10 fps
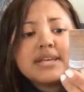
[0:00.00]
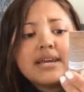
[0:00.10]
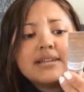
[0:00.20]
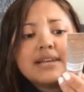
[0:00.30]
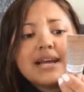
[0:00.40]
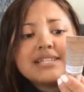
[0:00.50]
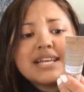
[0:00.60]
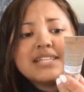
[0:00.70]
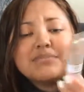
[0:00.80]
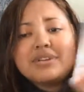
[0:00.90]
and it has
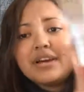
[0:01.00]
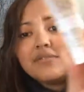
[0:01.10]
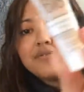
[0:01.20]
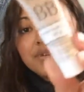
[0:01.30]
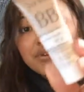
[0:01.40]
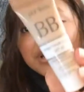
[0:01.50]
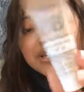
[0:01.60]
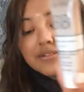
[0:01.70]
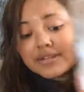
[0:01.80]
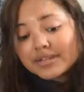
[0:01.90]
SPF 30
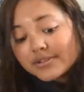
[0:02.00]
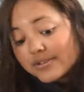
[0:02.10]
in there,